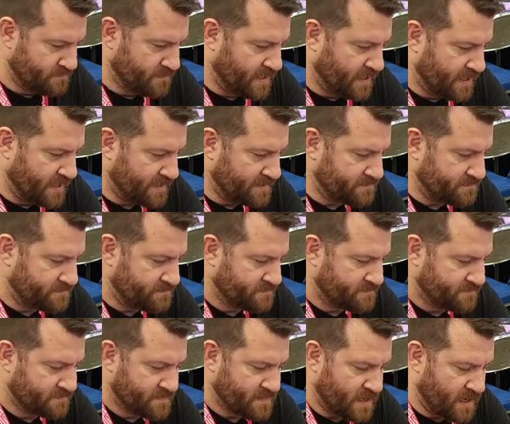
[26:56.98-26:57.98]
but
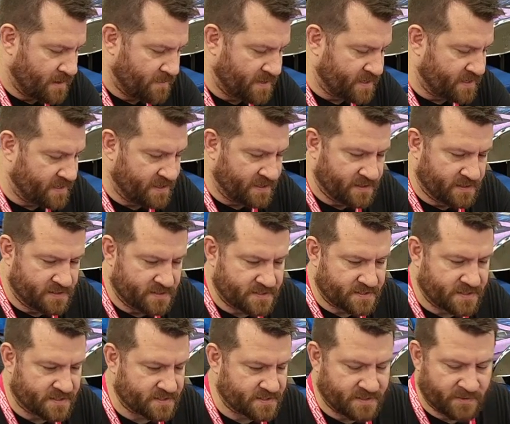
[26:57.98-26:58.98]
I'm going to deal
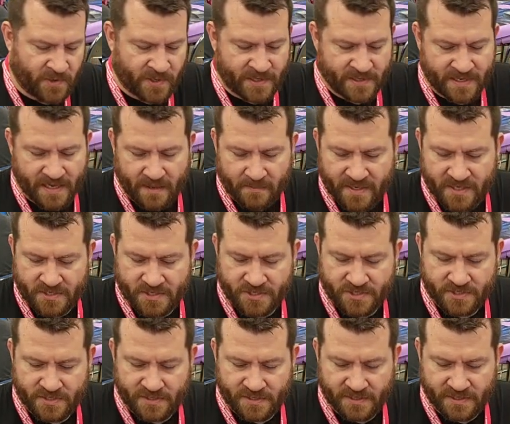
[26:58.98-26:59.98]
6 more
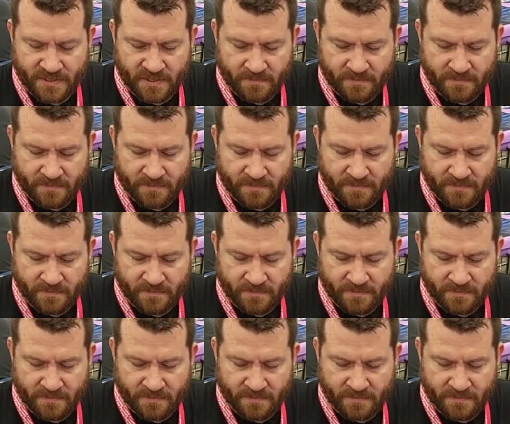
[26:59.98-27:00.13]
damage into your